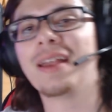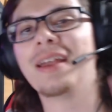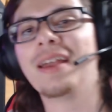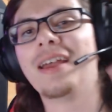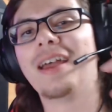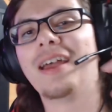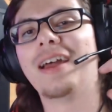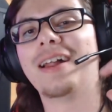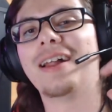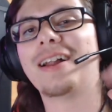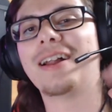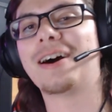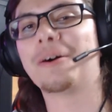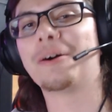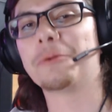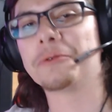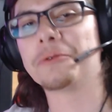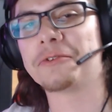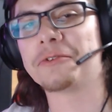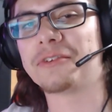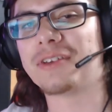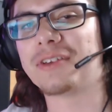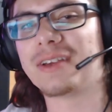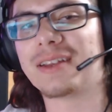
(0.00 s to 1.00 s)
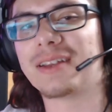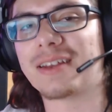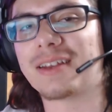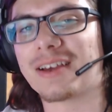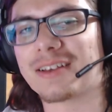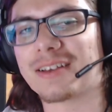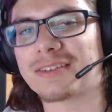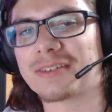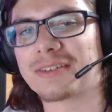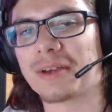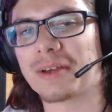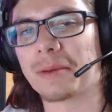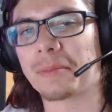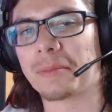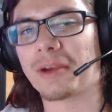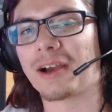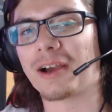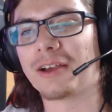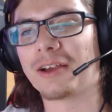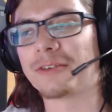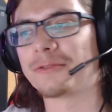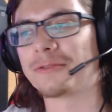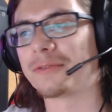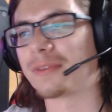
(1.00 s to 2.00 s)
And I will see you next time,
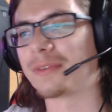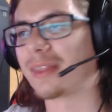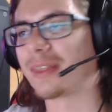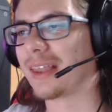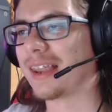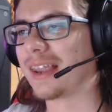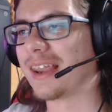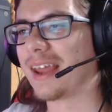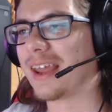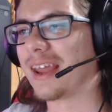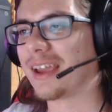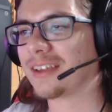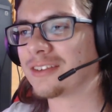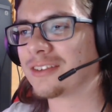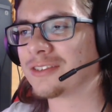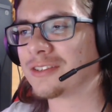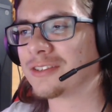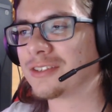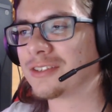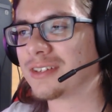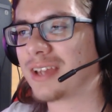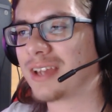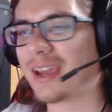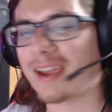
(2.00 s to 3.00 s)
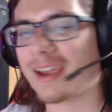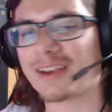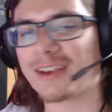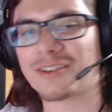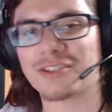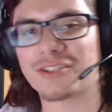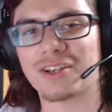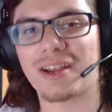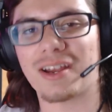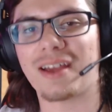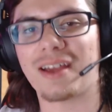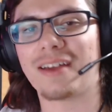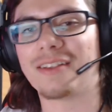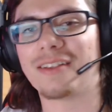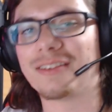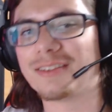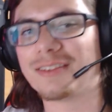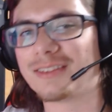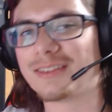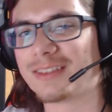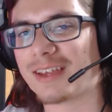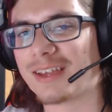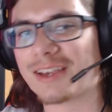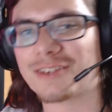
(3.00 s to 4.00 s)
guys, for the next Tech Chat.
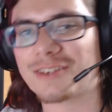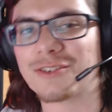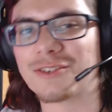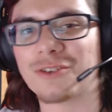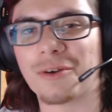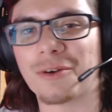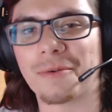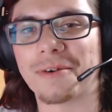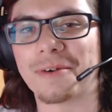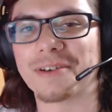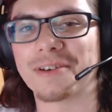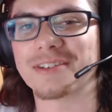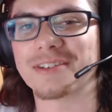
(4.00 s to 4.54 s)
Thanks so much,